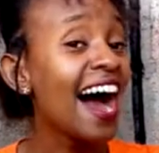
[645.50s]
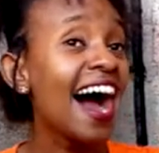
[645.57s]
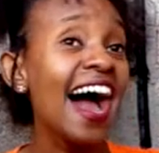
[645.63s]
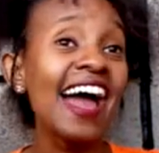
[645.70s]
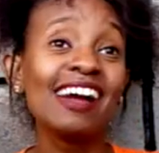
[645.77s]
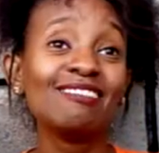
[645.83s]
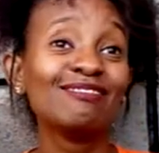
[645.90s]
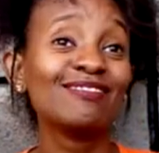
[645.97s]

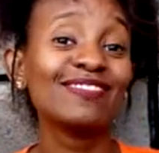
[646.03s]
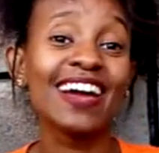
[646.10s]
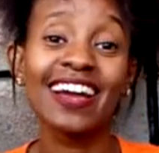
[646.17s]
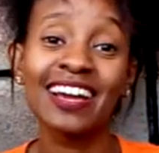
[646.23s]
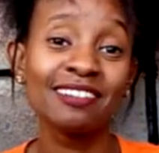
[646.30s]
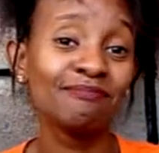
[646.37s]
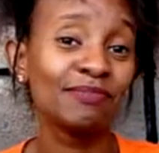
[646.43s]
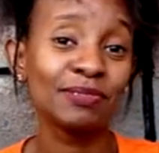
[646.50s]
I
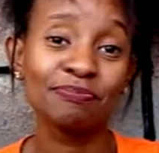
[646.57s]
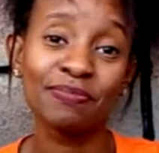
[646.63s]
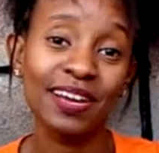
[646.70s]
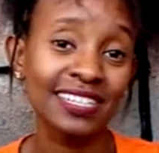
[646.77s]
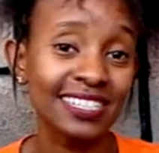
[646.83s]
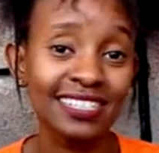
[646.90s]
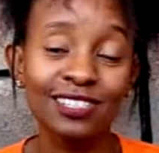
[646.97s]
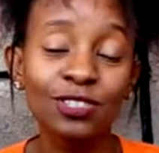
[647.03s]
can be
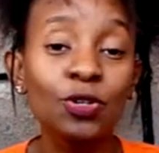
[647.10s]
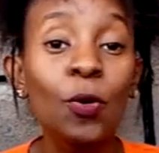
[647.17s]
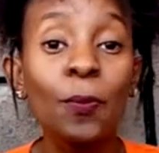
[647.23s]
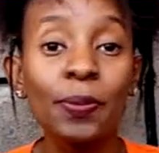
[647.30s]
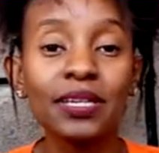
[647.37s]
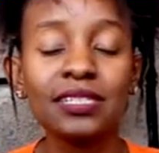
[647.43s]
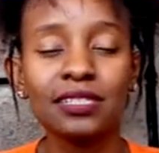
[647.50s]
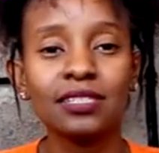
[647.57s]
so
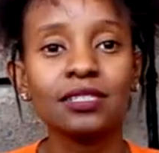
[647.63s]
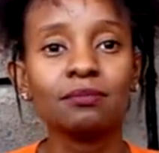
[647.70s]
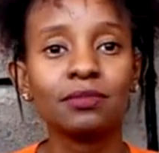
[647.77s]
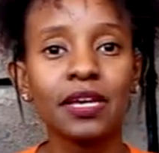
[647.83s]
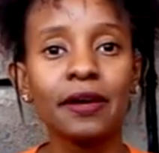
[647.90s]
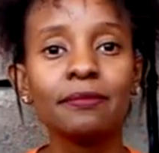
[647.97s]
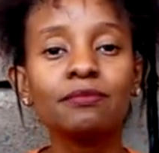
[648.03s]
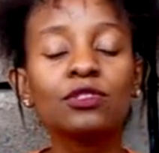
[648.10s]
petty
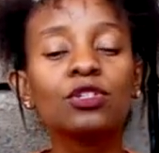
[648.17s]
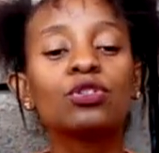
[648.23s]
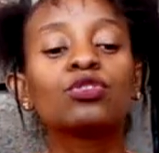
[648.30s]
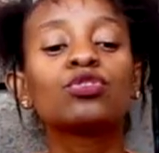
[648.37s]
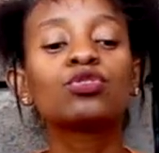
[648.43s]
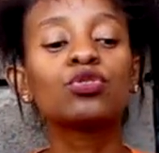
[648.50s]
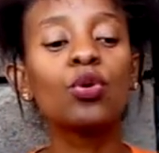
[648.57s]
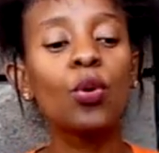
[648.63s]
sometimes.
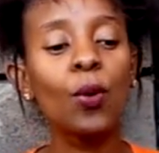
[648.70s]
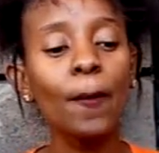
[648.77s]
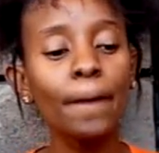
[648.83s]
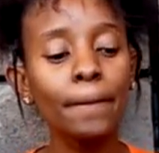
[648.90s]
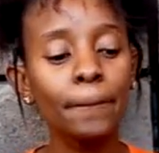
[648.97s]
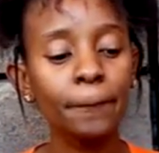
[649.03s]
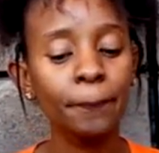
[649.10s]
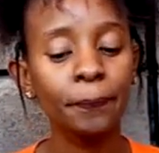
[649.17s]
So
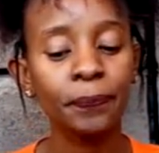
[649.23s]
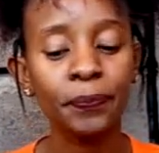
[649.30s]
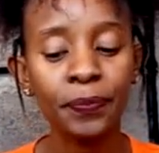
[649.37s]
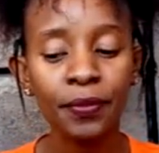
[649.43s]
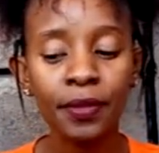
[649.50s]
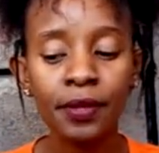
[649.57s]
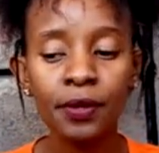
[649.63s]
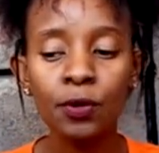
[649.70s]

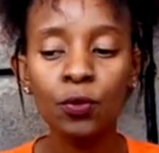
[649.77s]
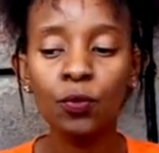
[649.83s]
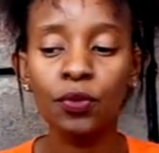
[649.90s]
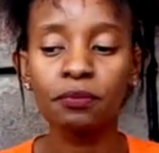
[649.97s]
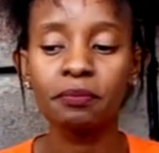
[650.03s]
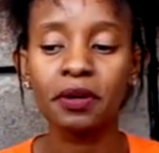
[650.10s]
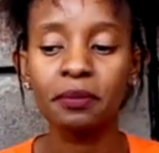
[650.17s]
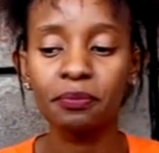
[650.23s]

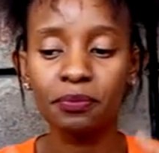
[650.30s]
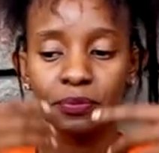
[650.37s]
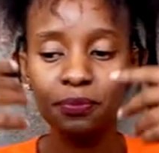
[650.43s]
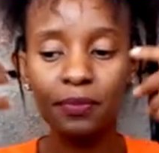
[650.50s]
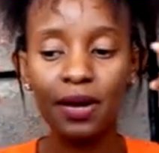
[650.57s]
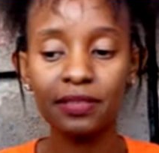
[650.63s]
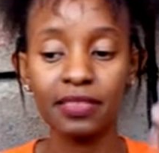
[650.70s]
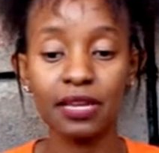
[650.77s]

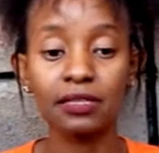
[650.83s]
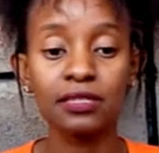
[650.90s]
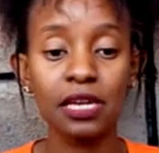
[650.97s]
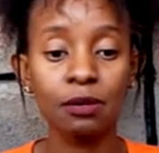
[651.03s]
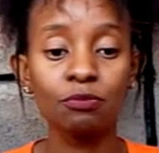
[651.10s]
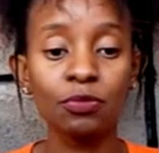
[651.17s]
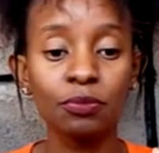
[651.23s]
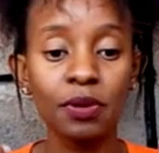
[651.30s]
at that
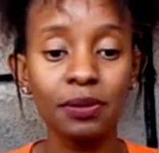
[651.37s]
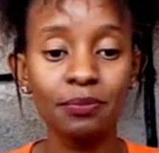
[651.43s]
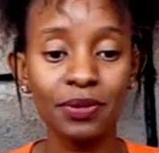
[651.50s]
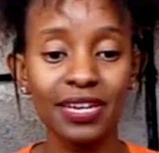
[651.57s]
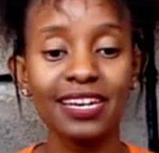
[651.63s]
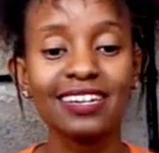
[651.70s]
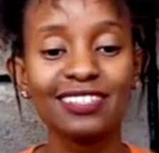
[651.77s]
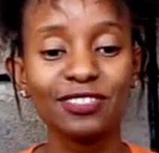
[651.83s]
time when my
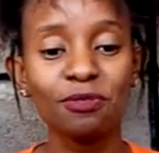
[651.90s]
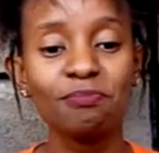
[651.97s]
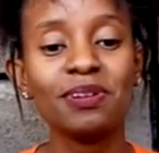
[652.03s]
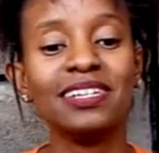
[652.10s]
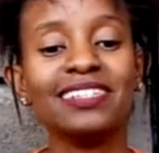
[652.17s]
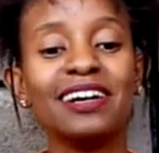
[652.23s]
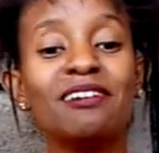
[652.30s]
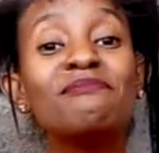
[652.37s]
brain has
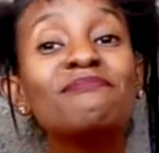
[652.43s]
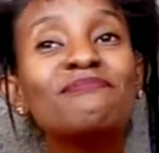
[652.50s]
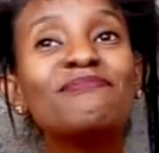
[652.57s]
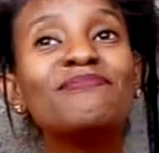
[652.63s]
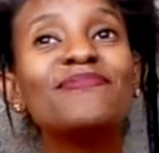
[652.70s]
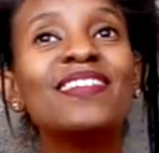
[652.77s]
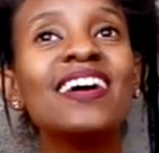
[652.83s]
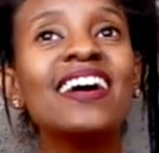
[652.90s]
opened up,
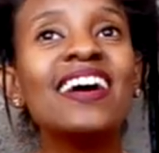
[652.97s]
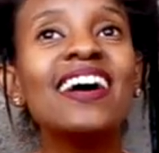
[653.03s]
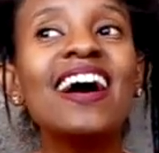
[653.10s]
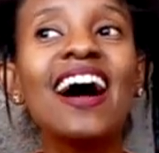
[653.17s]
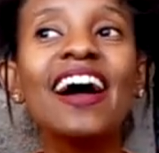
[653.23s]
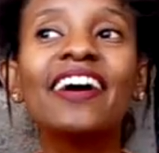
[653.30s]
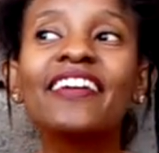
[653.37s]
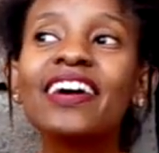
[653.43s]

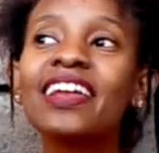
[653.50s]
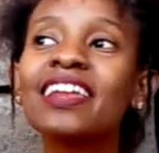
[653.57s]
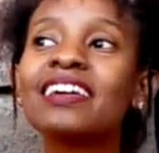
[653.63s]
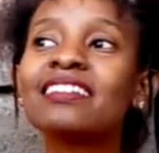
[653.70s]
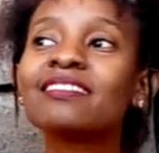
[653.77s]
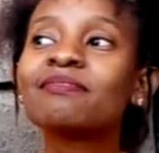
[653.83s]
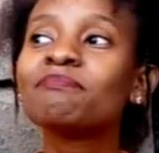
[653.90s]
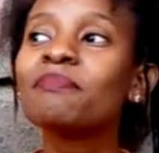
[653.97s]
I
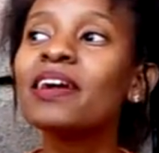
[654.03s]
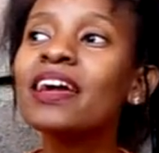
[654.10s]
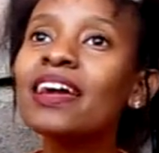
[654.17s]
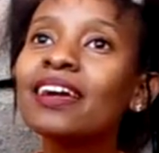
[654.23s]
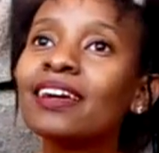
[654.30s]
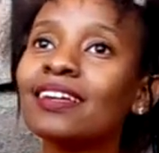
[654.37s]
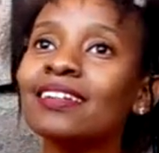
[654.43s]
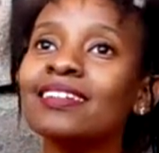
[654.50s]
realized,
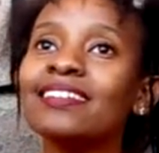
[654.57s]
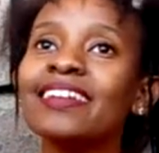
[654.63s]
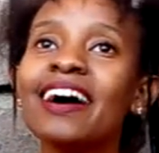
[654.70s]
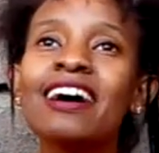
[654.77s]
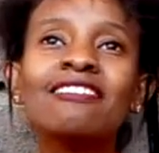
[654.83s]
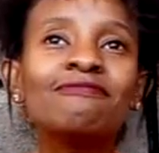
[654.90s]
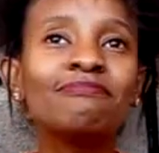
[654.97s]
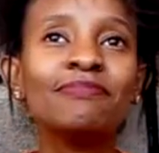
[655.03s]
man,
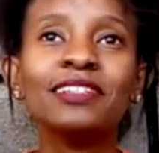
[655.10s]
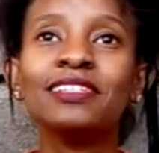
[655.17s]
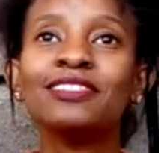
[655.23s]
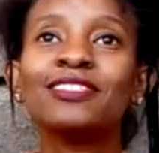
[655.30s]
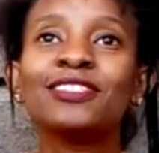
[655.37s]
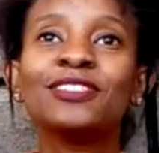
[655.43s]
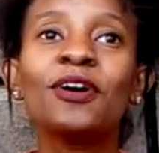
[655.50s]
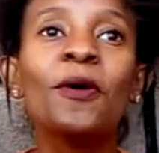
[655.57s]
I've been
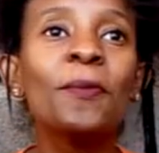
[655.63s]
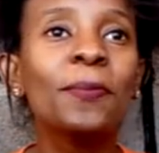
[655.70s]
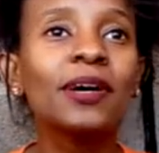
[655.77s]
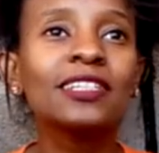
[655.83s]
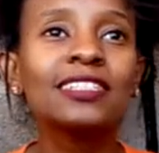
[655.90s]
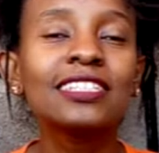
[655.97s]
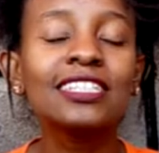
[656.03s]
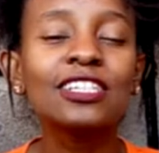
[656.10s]
so
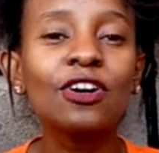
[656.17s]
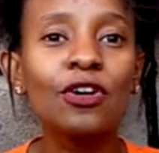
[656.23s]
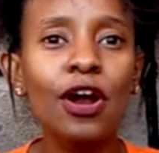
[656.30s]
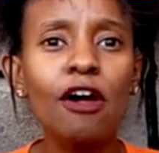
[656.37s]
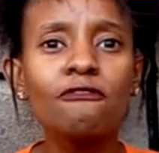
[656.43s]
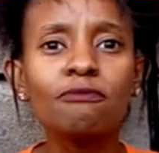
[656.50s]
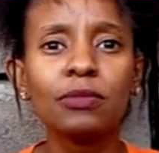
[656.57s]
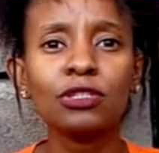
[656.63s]
petty, or
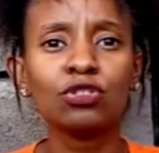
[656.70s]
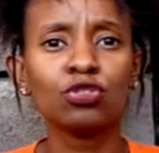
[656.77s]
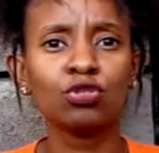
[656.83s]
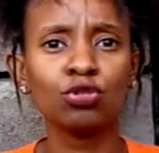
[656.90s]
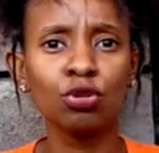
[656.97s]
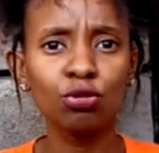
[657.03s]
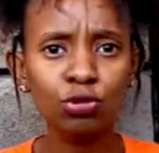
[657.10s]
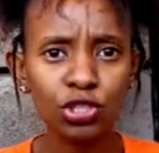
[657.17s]
I've been
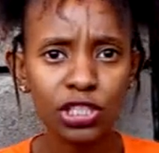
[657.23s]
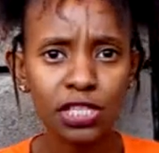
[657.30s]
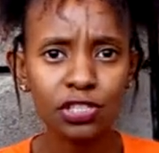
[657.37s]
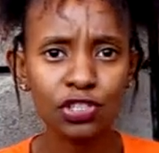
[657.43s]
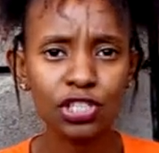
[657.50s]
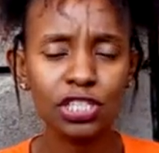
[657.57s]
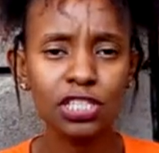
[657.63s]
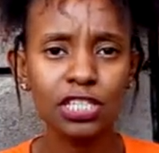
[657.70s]
so
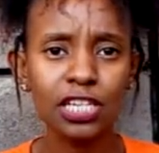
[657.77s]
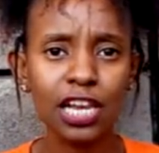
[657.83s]
judgy.